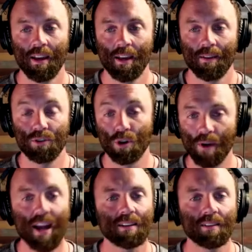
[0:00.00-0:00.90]

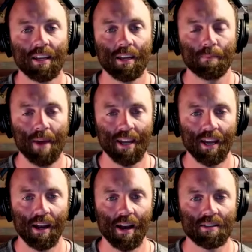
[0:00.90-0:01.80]
directly making
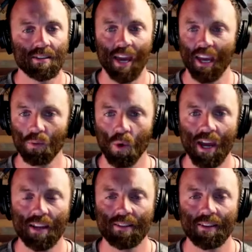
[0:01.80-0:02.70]
us gain
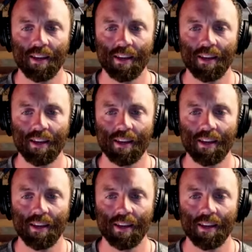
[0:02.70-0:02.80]
weight